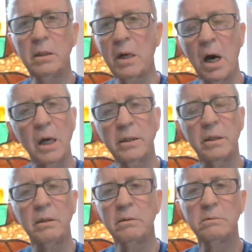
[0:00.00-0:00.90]
God,
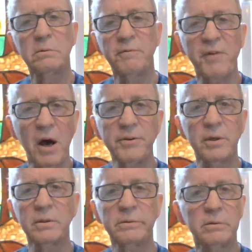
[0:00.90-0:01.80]

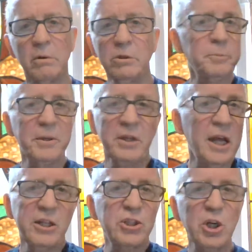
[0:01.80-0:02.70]
Father, Holy Spirit, they
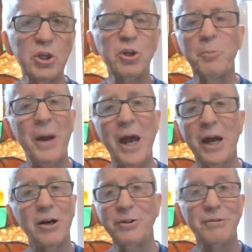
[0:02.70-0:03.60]
had to turn their
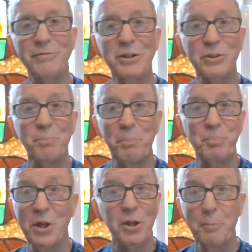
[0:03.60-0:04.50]
back on
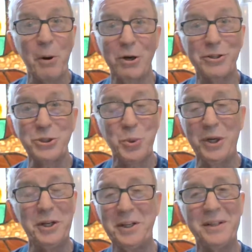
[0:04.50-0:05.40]
the other part of the
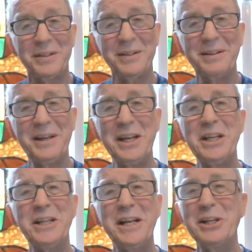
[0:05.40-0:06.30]
Trinity. And
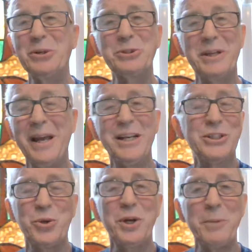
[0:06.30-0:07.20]
he goes, and
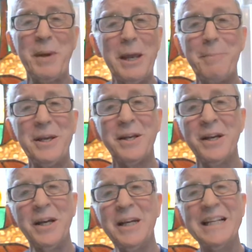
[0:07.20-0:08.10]
so he may be
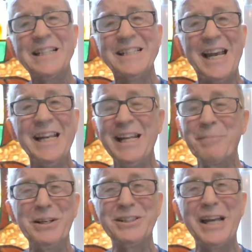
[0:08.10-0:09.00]
saying that
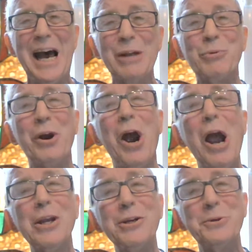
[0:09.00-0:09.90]
because, God, where
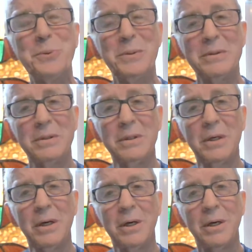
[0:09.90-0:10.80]
are you?
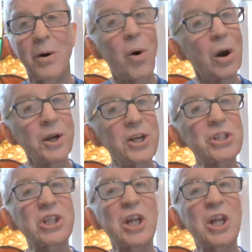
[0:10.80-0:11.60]
Or he's